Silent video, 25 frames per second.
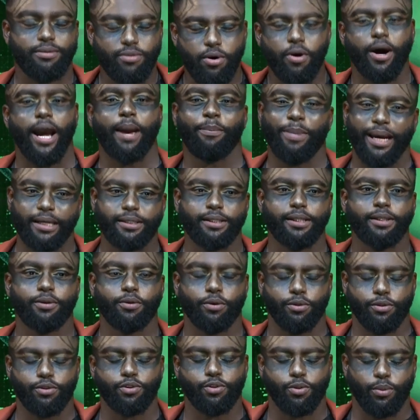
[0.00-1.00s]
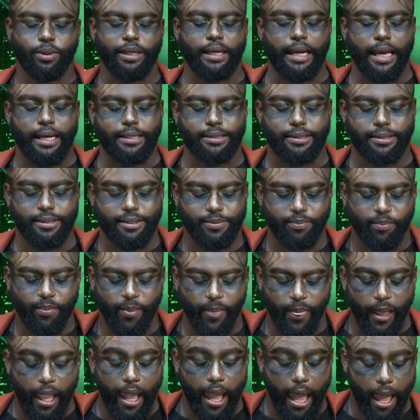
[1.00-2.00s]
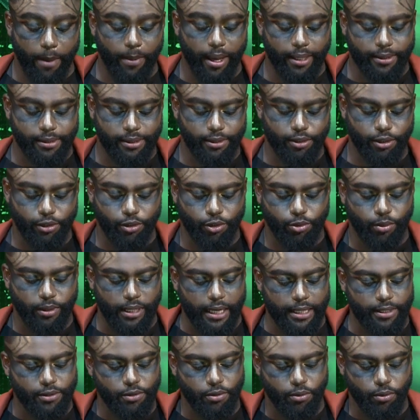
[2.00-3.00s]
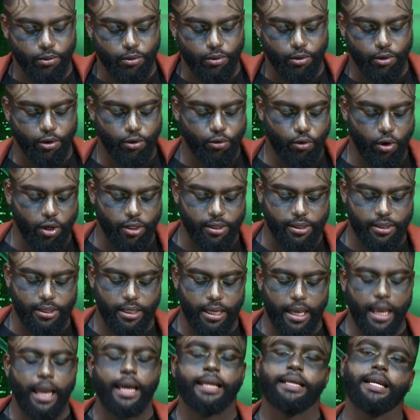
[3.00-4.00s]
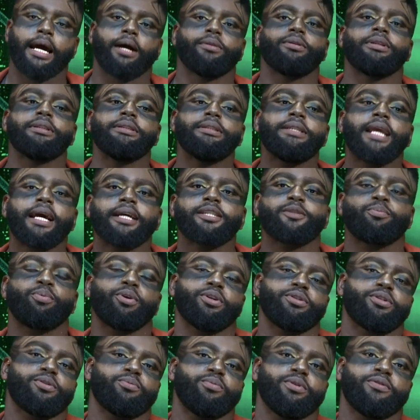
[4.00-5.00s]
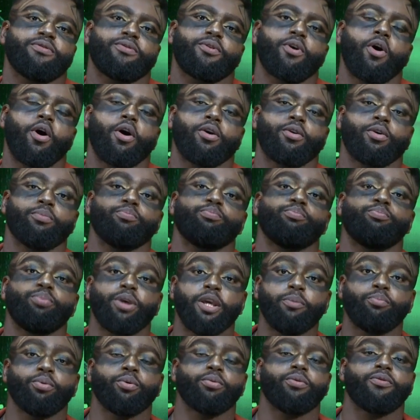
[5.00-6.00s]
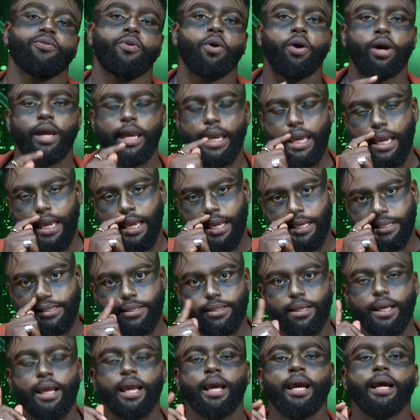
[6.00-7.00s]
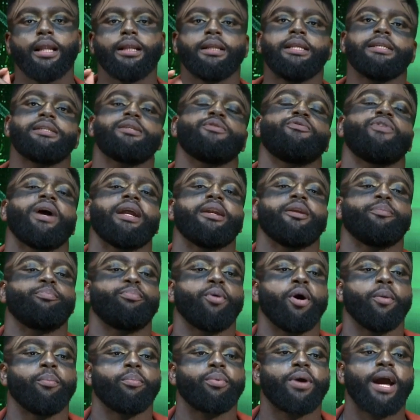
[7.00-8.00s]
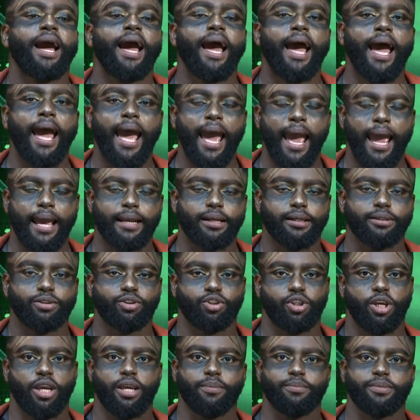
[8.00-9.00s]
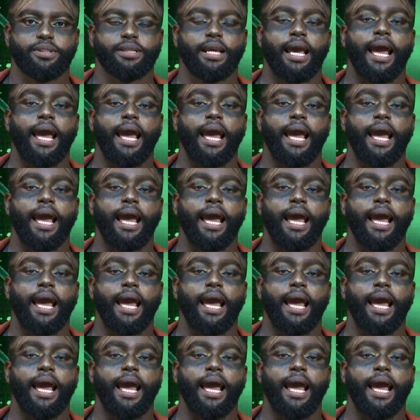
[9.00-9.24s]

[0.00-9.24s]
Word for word: No, I'm actually going to do it last. I'm actually going to do it last so cross. Now, the next person we've got, or people we've got, is Lisa Vanderpump and James.